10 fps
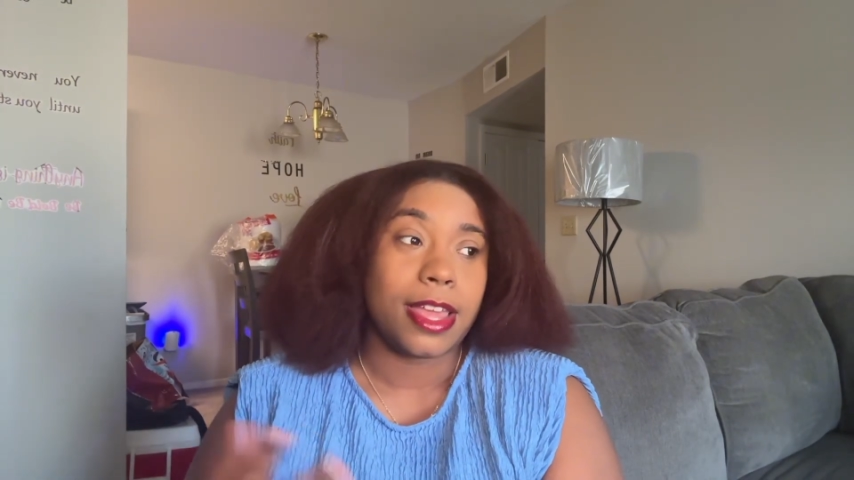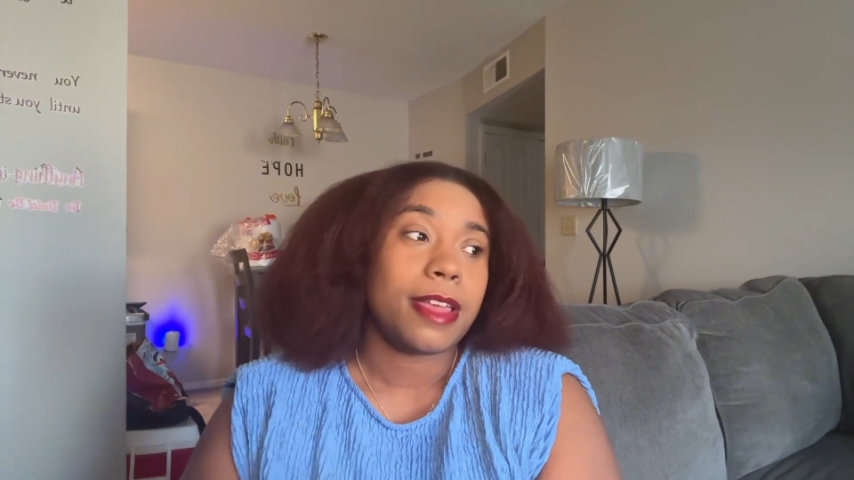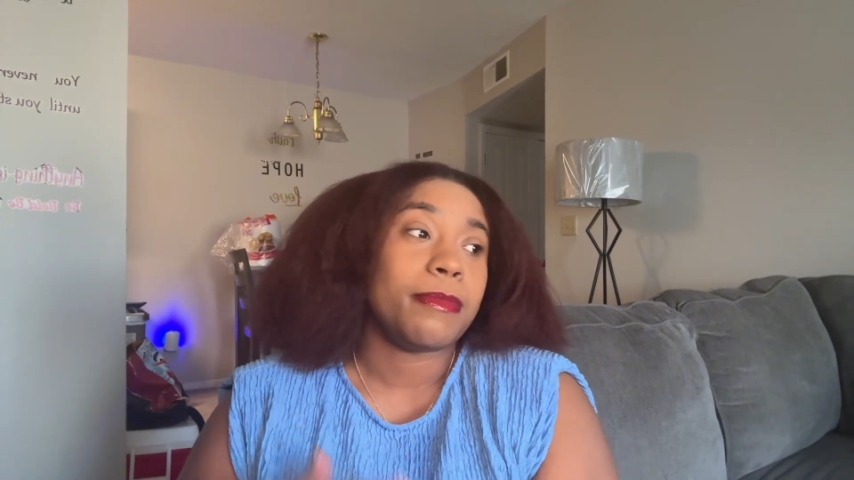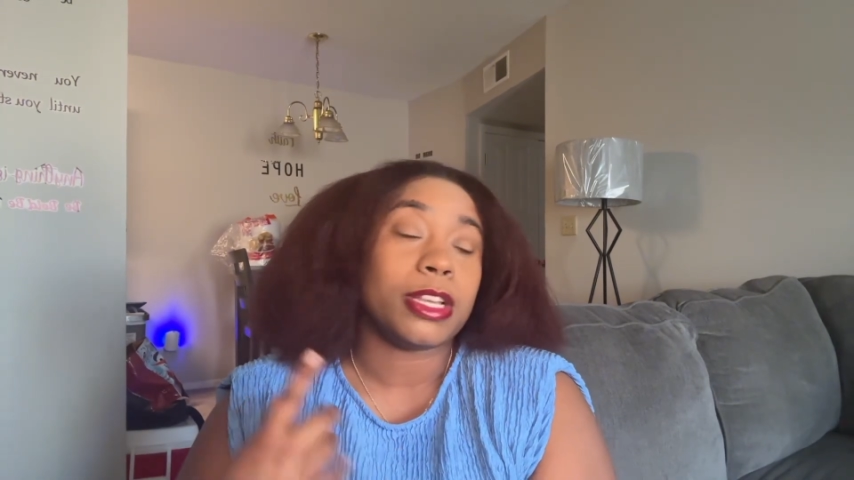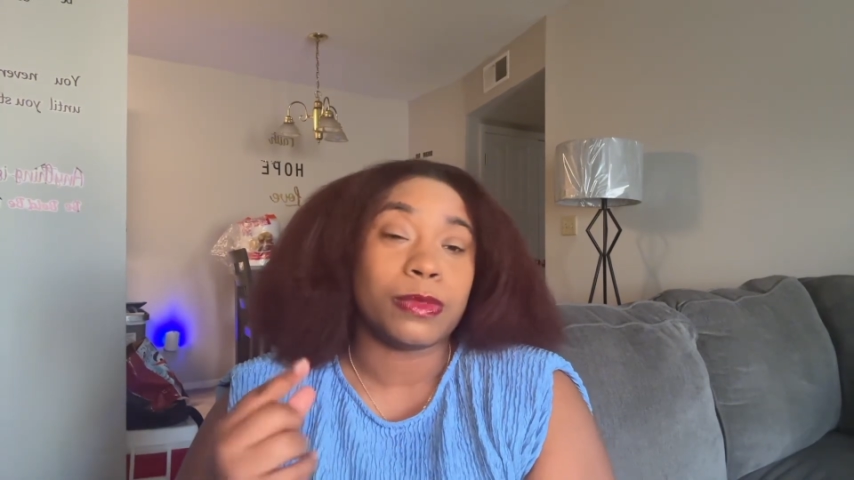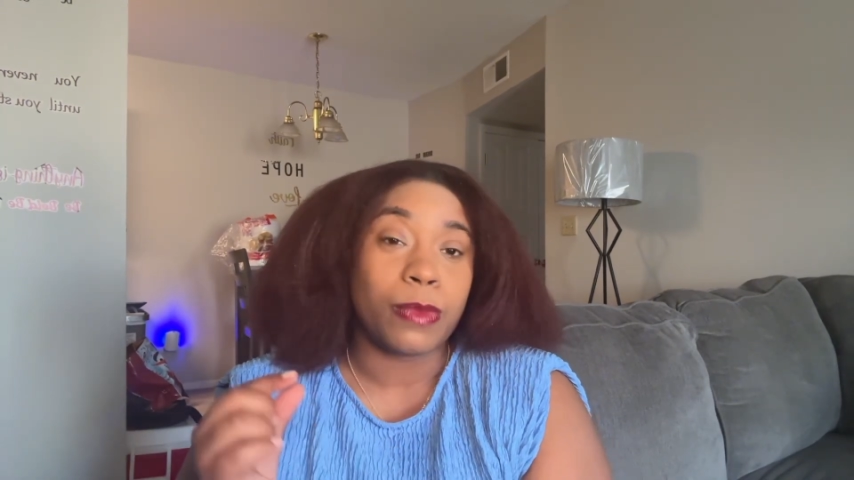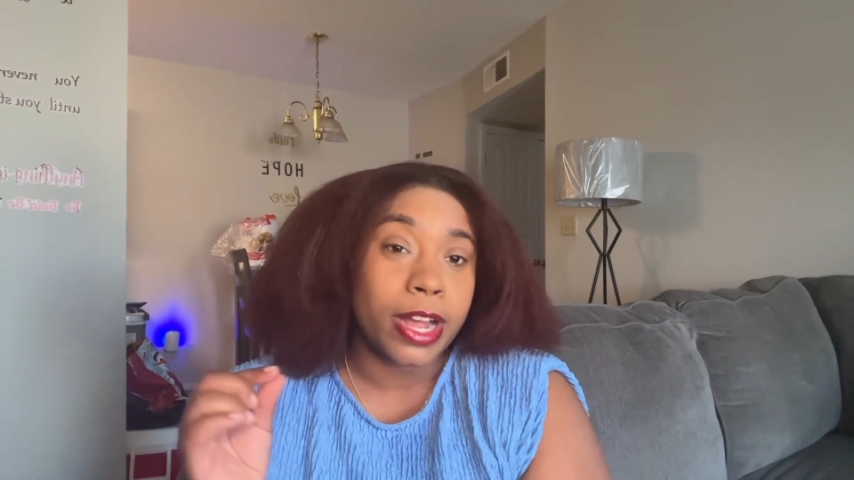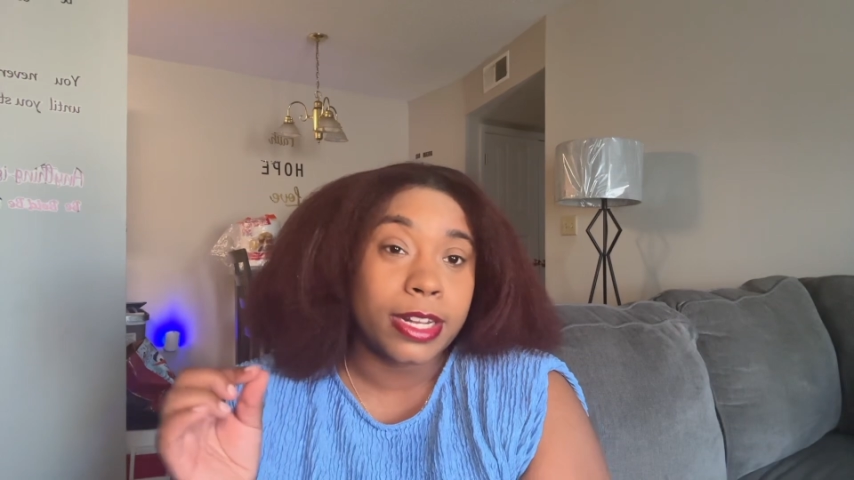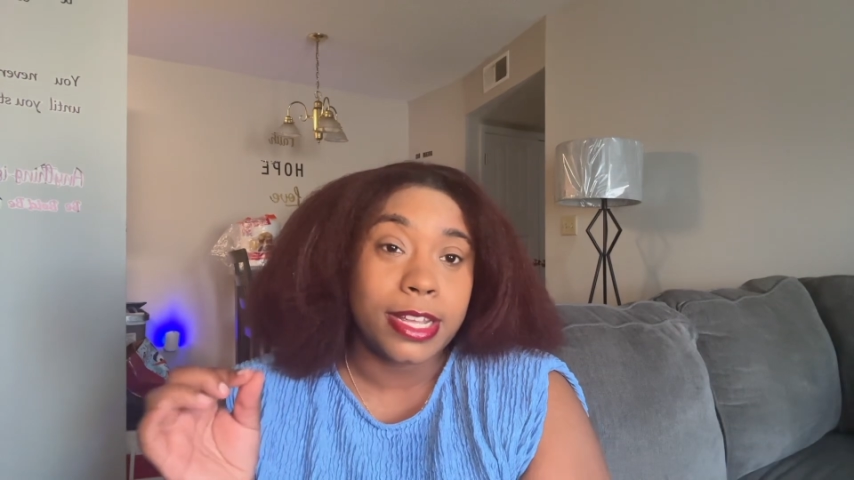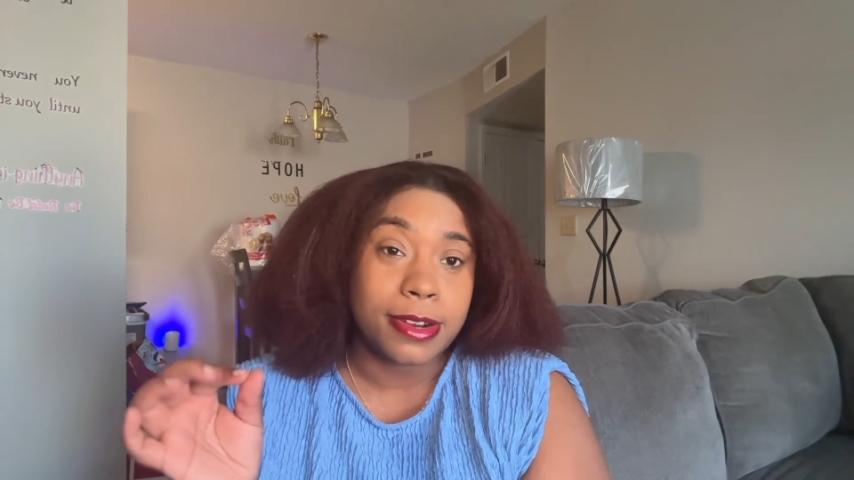Because one
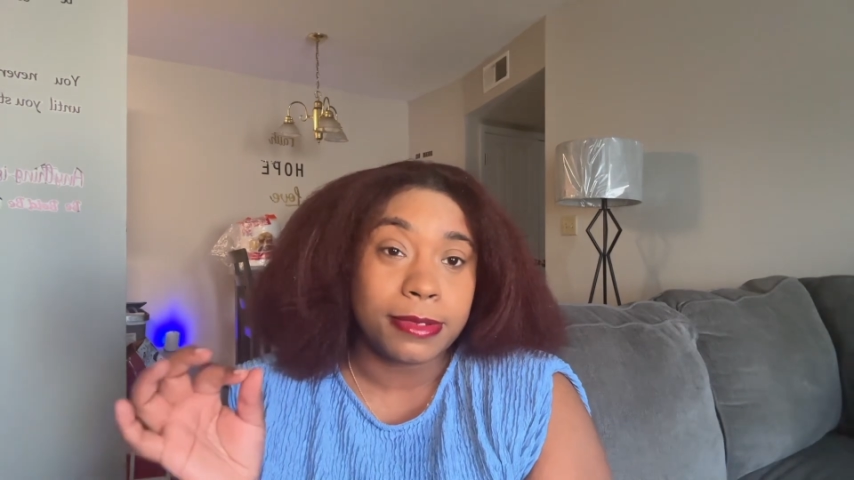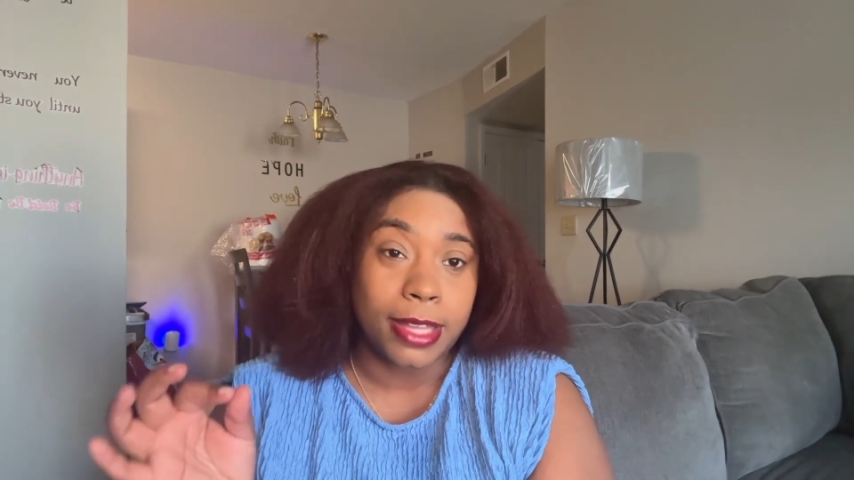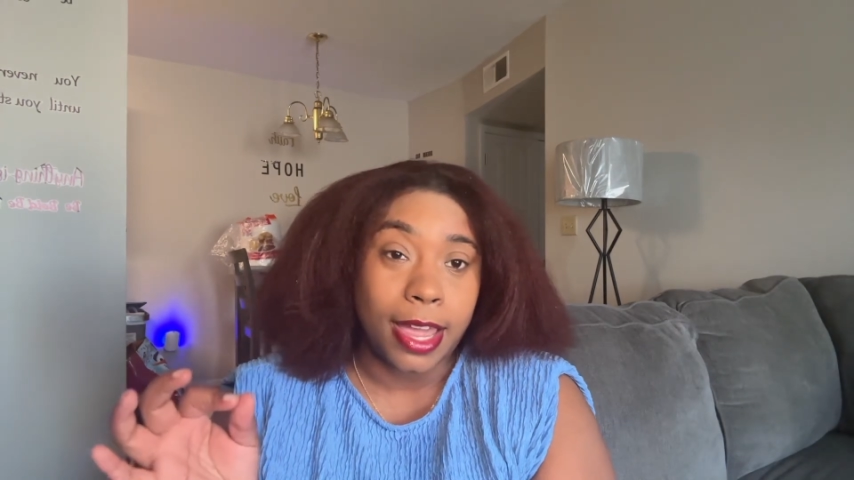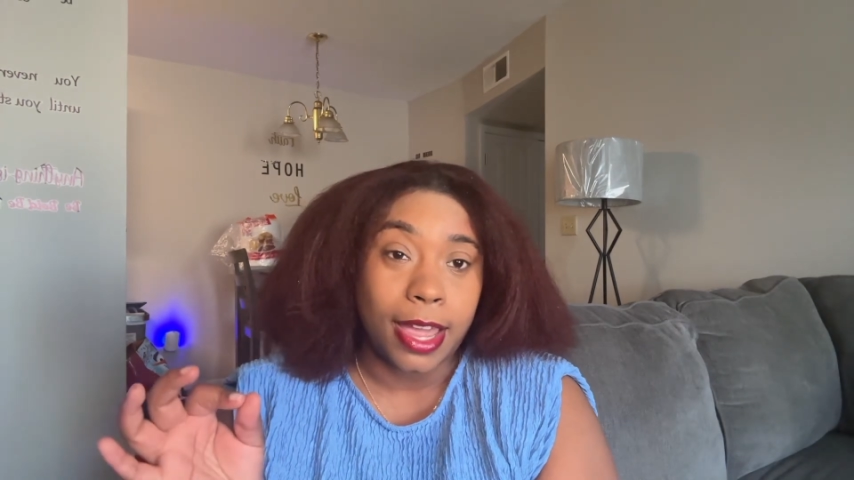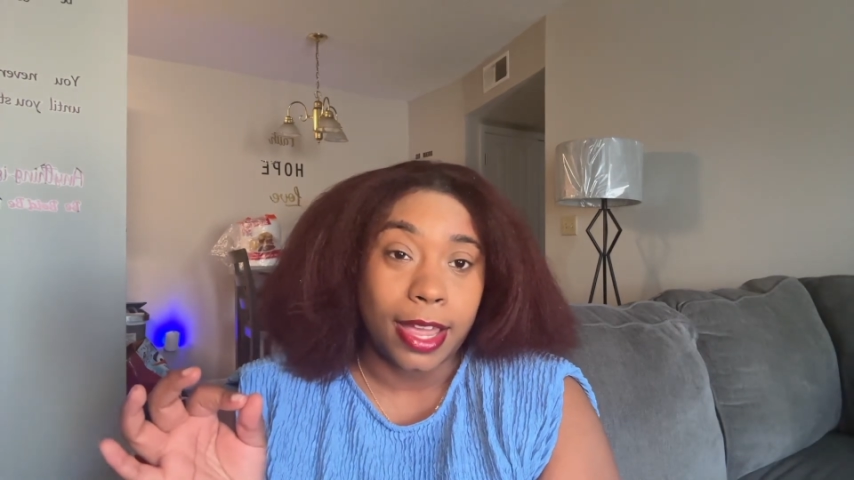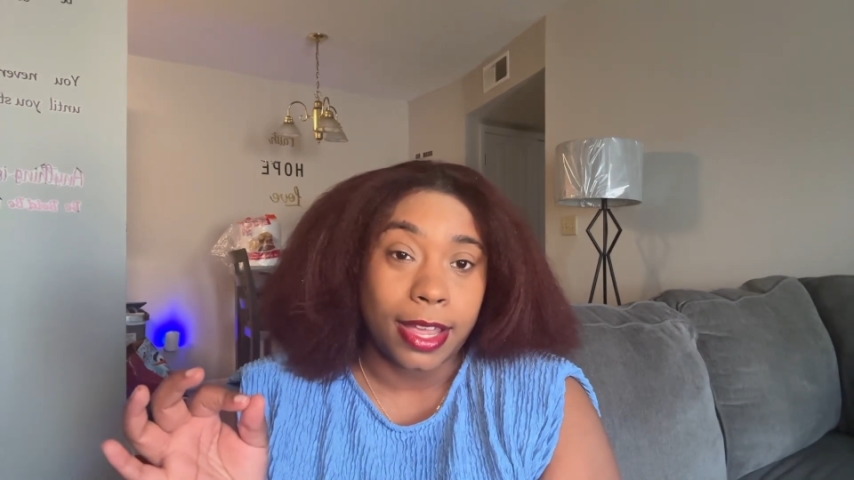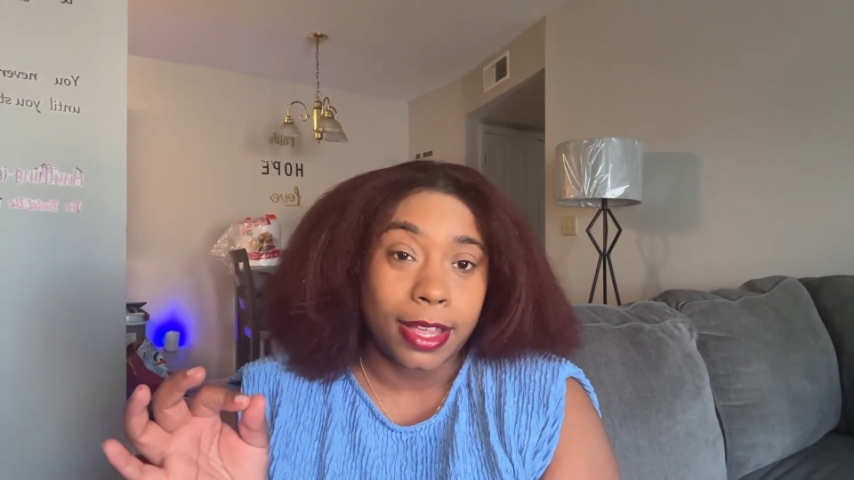little thing